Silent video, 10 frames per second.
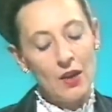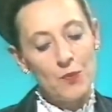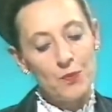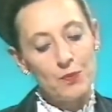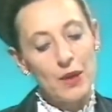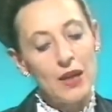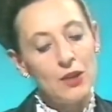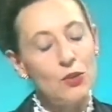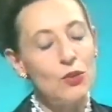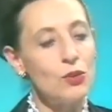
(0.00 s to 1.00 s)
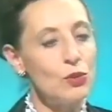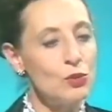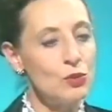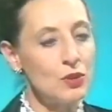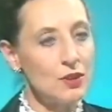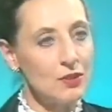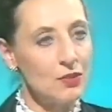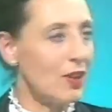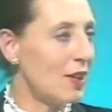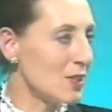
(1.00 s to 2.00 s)
Um, by law, all
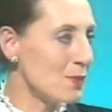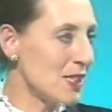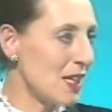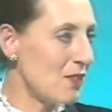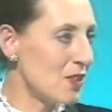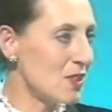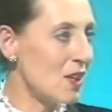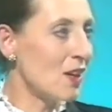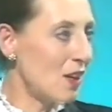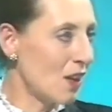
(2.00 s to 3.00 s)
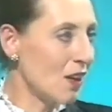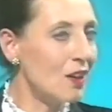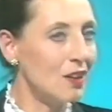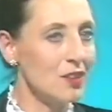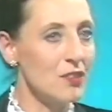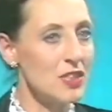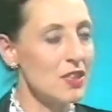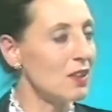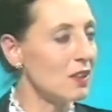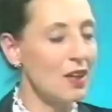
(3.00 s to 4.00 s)
fires must have a, a guard of a
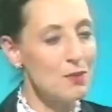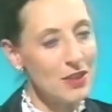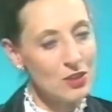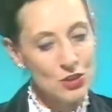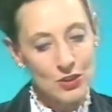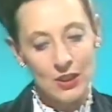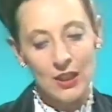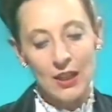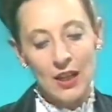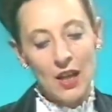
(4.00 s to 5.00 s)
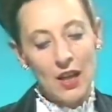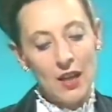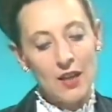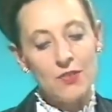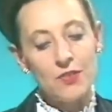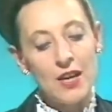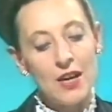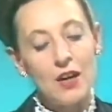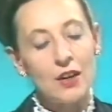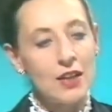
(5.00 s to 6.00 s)
certain dimension. Mm If
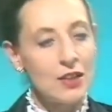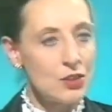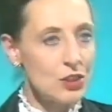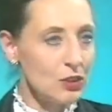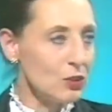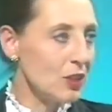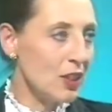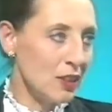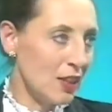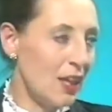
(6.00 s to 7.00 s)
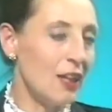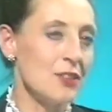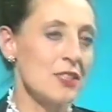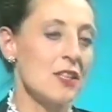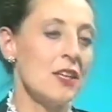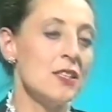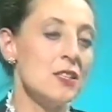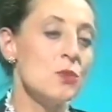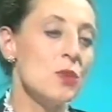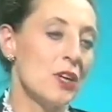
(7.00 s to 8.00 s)
there are young children in the house, then
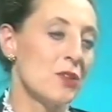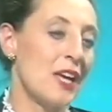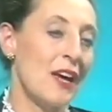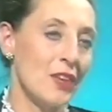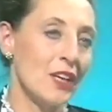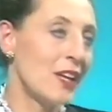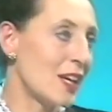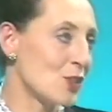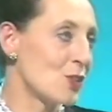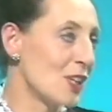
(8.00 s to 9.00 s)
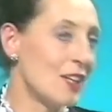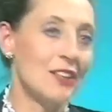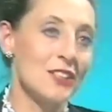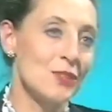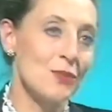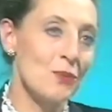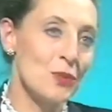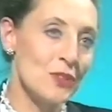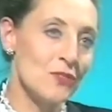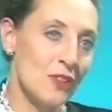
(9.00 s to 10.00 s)
it is worth having an extra guard, as mm
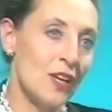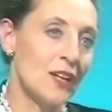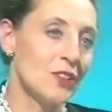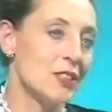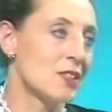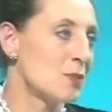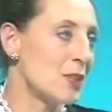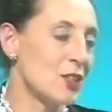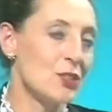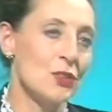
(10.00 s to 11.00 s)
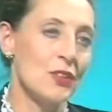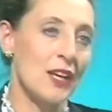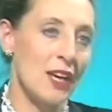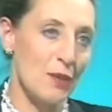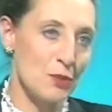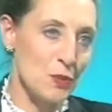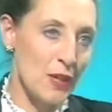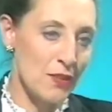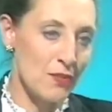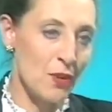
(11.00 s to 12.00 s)
one would a fire, just to make sure they're kept
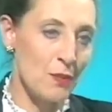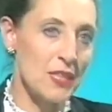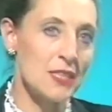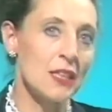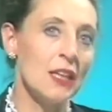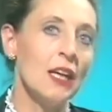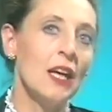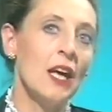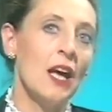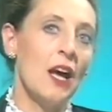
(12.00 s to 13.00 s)
away from it. Mm.